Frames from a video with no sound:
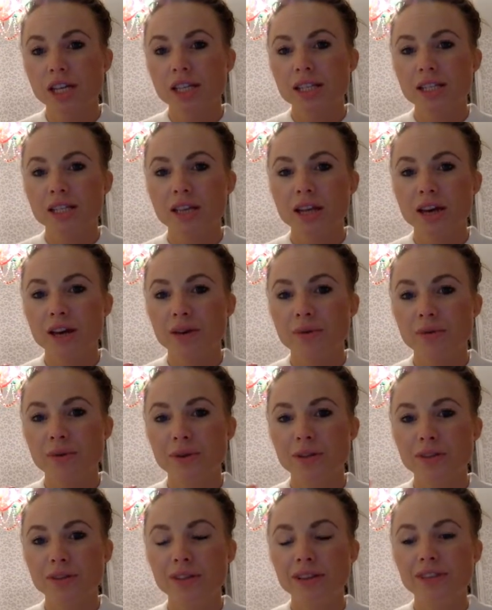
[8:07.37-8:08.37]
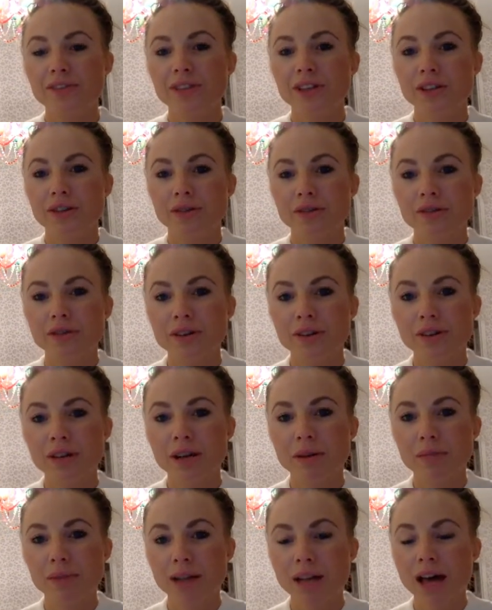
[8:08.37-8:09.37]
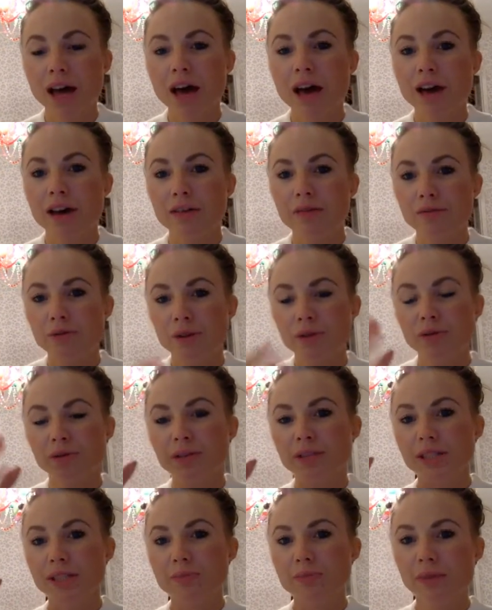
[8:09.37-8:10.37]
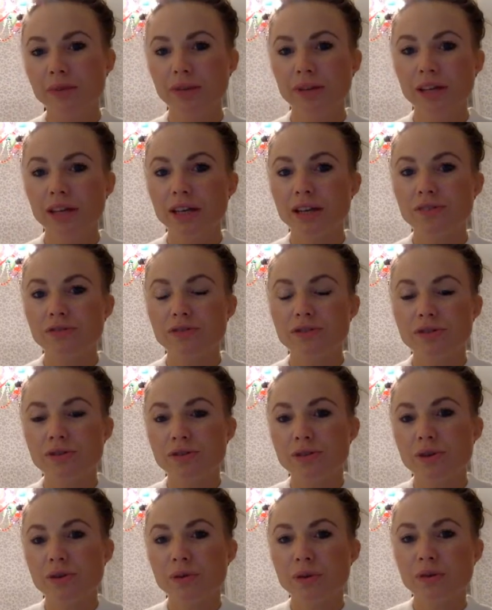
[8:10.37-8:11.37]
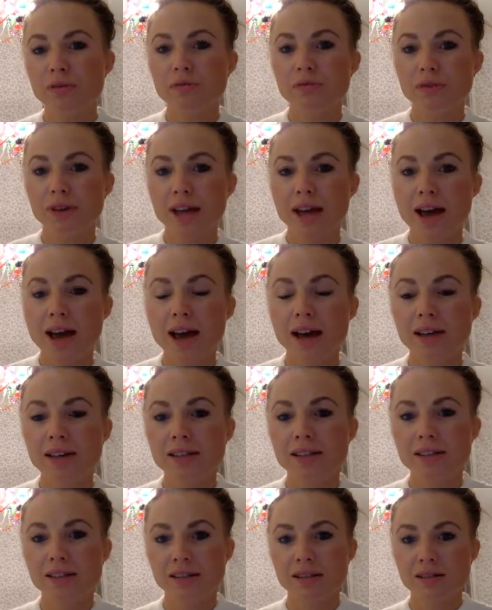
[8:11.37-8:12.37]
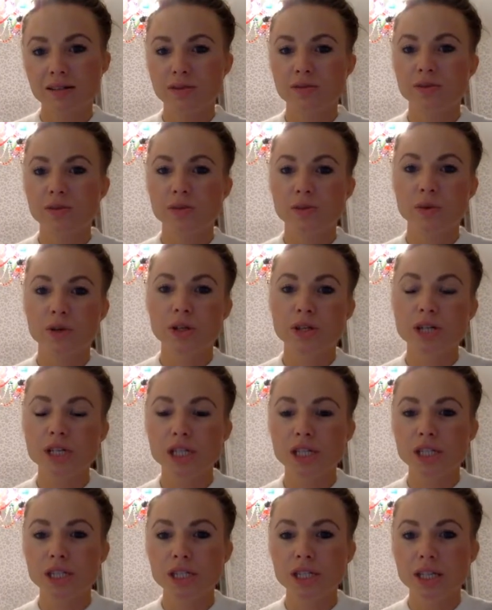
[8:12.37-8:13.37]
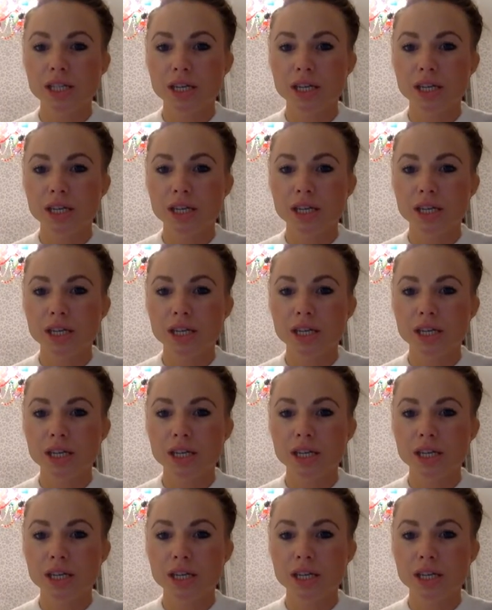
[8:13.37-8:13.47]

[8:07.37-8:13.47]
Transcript: So when you're living your grown-up life with all these beliefs, you are reacting to the world